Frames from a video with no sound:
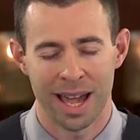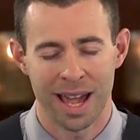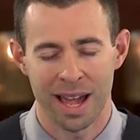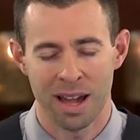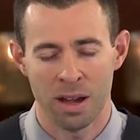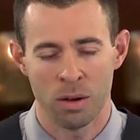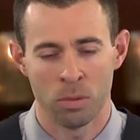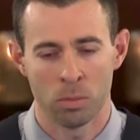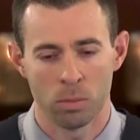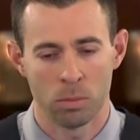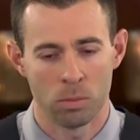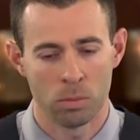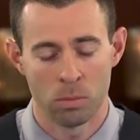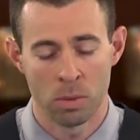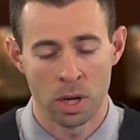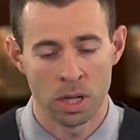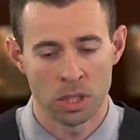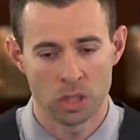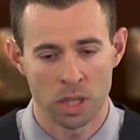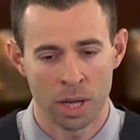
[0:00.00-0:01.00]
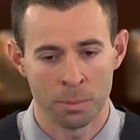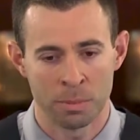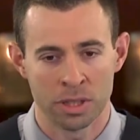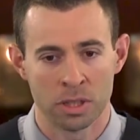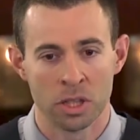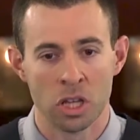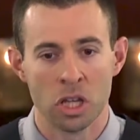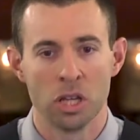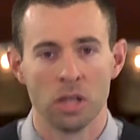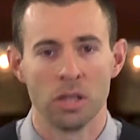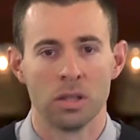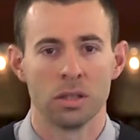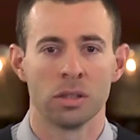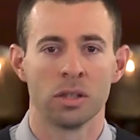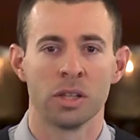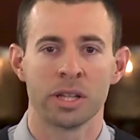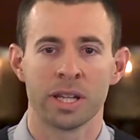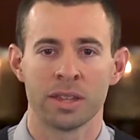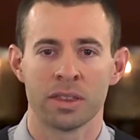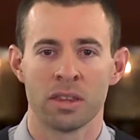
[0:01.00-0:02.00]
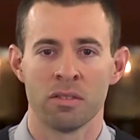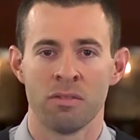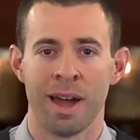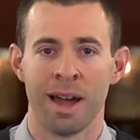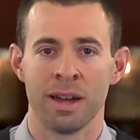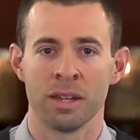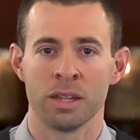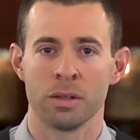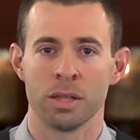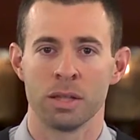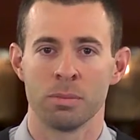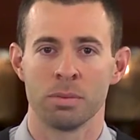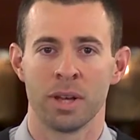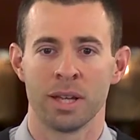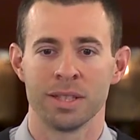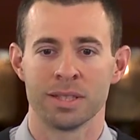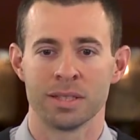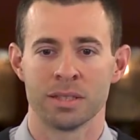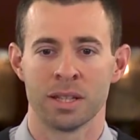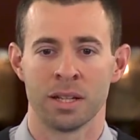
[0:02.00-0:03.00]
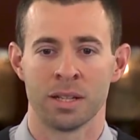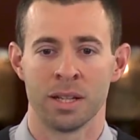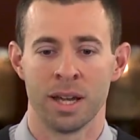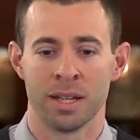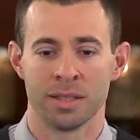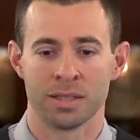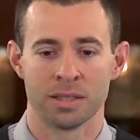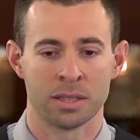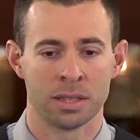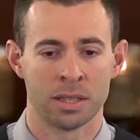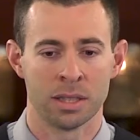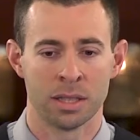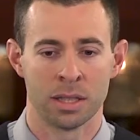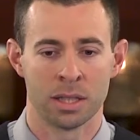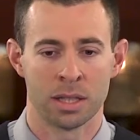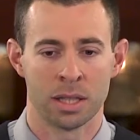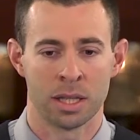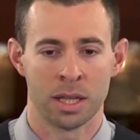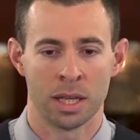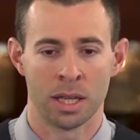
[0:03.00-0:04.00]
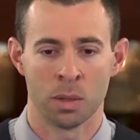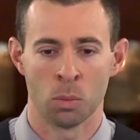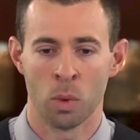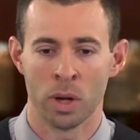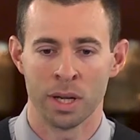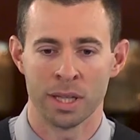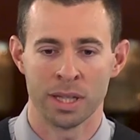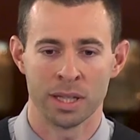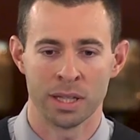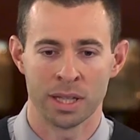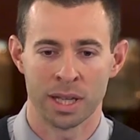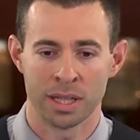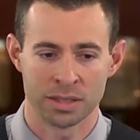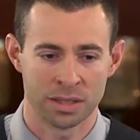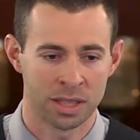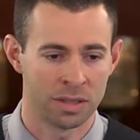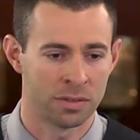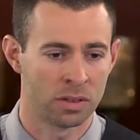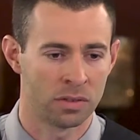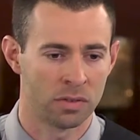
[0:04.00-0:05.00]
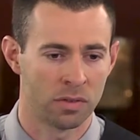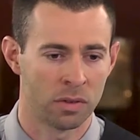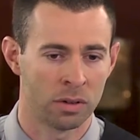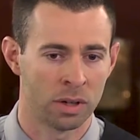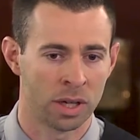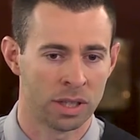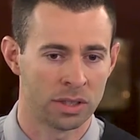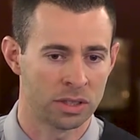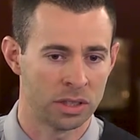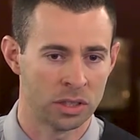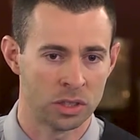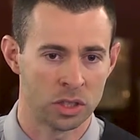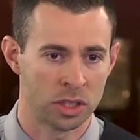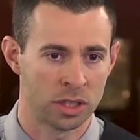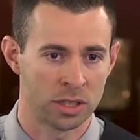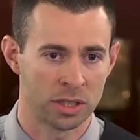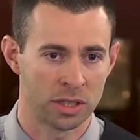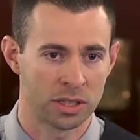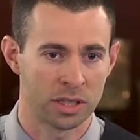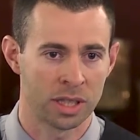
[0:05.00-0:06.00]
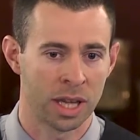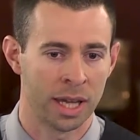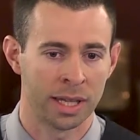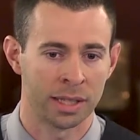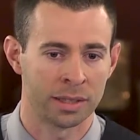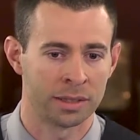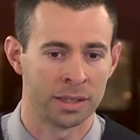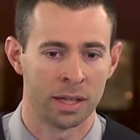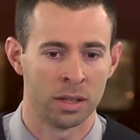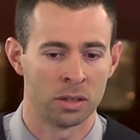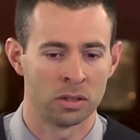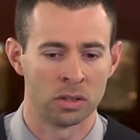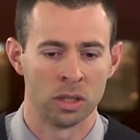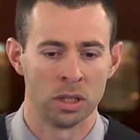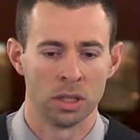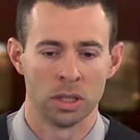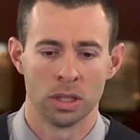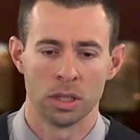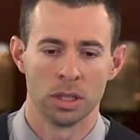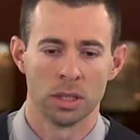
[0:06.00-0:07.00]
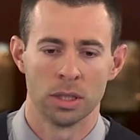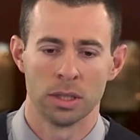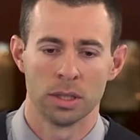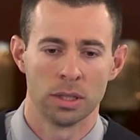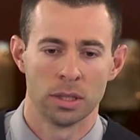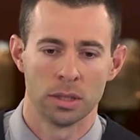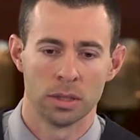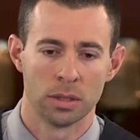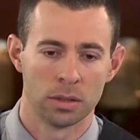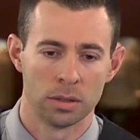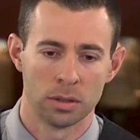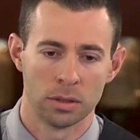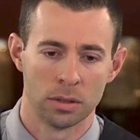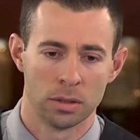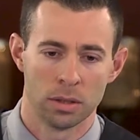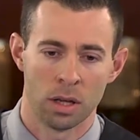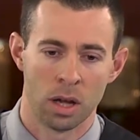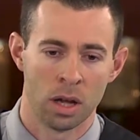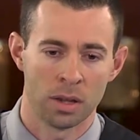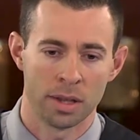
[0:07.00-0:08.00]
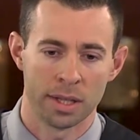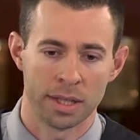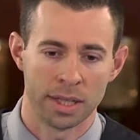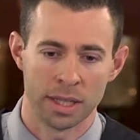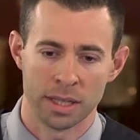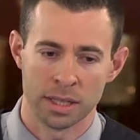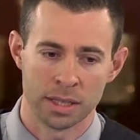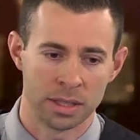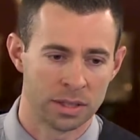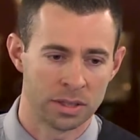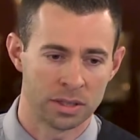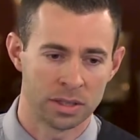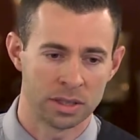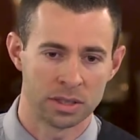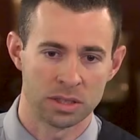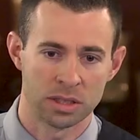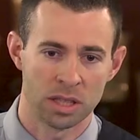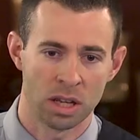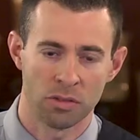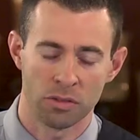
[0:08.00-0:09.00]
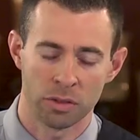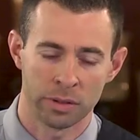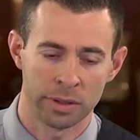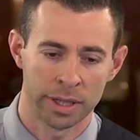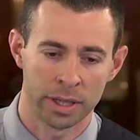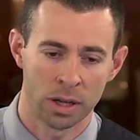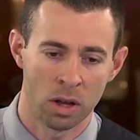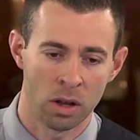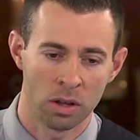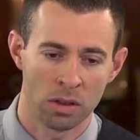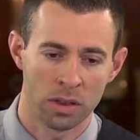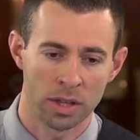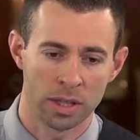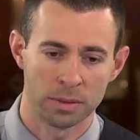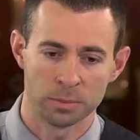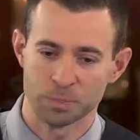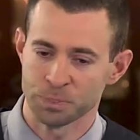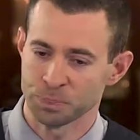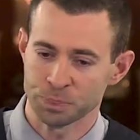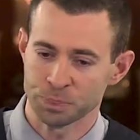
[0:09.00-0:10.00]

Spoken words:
how much, I mean, look at the value He places on us and what He has given for us in Jesus laying down all that He is and suffering all that